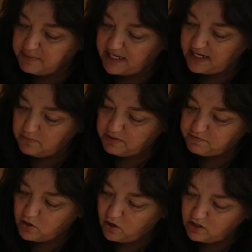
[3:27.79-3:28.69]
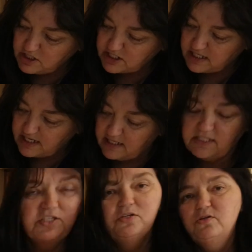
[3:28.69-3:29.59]
Here we've got
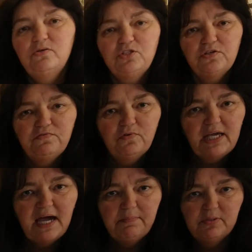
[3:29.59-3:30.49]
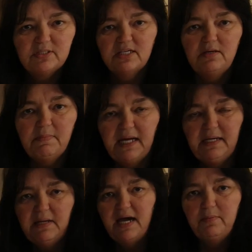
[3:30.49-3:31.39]
two 240 outputs, so your
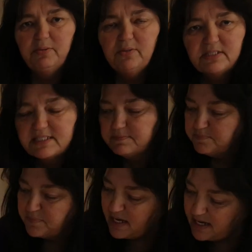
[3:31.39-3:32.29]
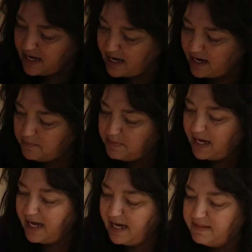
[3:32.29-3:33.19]
main outputs.
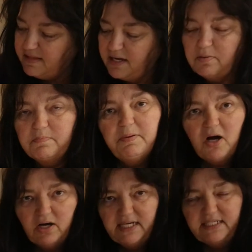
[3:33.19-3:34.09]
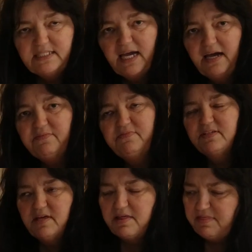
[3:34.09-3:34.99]
And they combined have
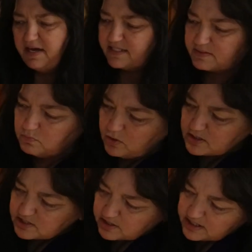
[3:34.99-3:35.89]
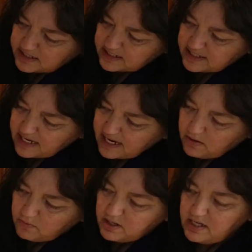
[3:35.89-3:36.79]
1,000 watts on it.
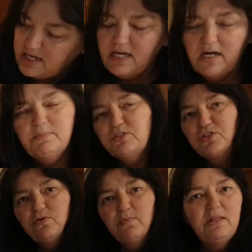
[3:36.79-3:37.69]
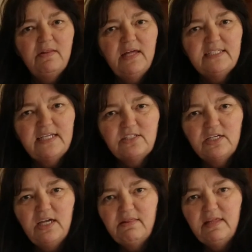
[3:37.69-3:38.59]
Now, I'm not sure whether that's
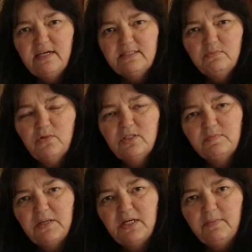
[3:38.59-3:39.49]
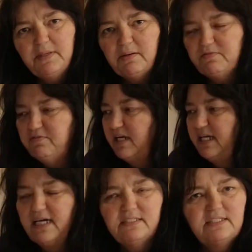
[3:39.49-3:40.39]
actually 1,000 watts, but I'll be able to find
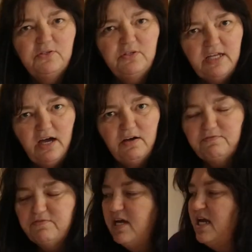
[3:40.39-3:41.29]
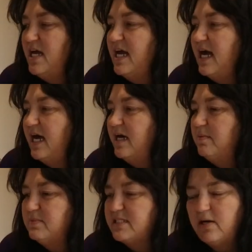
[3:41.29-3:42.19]
out soon enough.
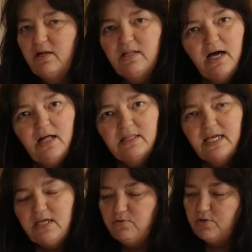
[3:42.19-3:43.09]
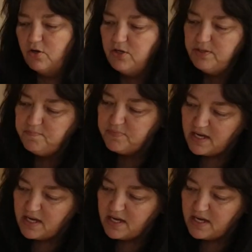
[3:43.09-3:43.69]
So I'll let you know.